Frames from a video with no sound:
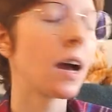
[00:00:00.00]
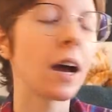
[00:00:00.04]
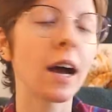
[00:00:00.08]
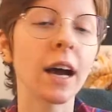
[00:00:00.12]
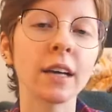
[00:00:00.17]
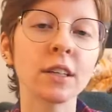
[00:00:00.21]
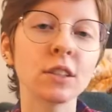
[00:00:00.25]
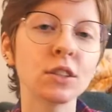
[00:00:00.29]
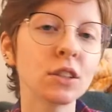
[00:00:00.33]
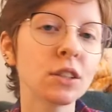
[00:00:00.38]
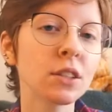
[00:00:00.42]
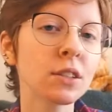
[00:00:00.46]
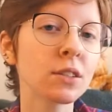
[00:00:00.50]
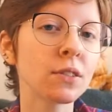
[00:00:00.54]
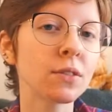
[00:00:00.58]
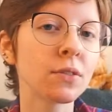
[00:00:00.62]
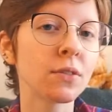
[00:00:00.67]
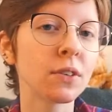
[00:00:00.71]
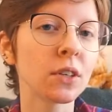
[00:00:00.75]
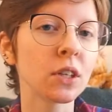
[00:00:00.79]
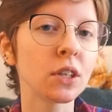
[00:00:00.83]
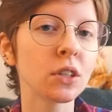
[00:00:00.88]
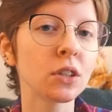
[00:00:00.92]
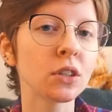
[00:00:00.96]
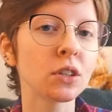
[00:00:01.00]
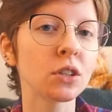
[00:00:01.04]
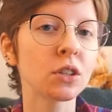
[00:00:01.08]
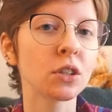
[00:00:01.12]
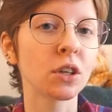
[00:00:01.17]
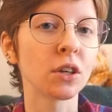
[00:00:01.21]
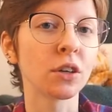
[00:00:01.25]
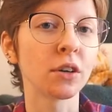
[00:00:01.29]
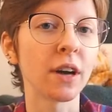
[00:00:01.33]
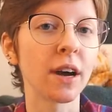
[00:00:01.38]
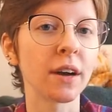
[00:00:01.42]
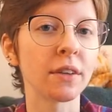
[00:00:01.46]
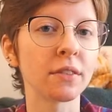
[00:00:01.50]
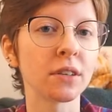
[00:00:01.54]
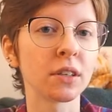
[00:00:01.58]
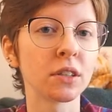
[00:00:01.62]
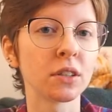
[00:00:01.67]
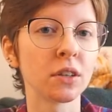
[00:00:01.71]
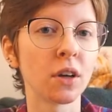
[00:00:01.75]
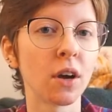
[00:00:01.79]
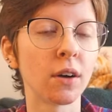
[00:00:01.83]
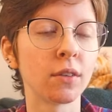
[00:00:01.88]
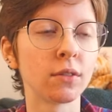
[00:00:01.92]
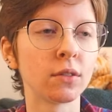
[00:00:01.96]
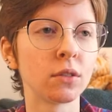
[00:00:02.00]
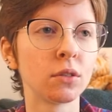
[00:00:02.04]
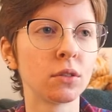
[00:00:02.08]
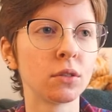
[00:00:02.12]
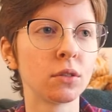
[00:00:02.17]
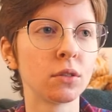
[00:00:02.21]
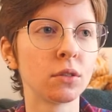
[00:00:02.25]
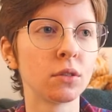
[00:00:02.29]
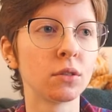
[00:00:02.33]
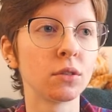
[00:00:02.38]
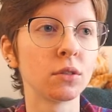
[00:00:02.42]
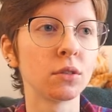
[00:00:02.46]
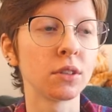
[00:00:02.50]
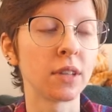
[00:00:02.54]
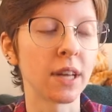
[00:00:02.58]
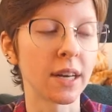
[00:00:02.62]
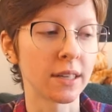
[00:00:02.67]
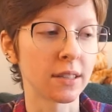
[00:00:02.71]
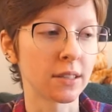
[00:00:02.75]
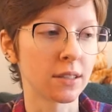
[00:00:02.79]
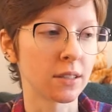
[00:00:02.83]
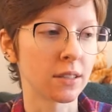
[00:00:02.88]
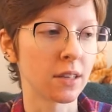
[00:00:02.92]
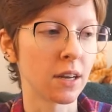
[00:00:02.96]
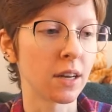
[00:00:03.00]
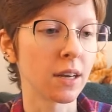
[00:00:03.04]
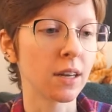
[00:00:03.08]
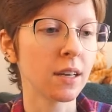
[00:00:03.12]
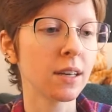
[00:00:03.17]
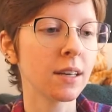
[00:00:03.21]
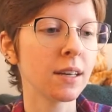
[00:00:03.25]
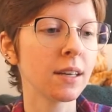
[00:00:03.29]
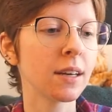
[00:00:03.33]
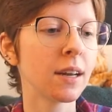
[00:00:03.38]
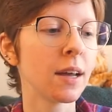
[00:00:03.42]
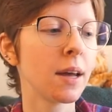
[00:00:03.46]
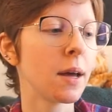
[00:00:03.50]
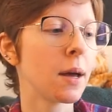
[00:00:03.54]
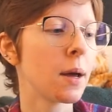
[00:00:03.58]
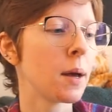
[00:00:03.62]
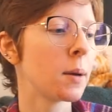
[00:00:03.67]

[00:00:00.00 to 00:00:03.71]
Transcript: I just finished a graphic novel last night,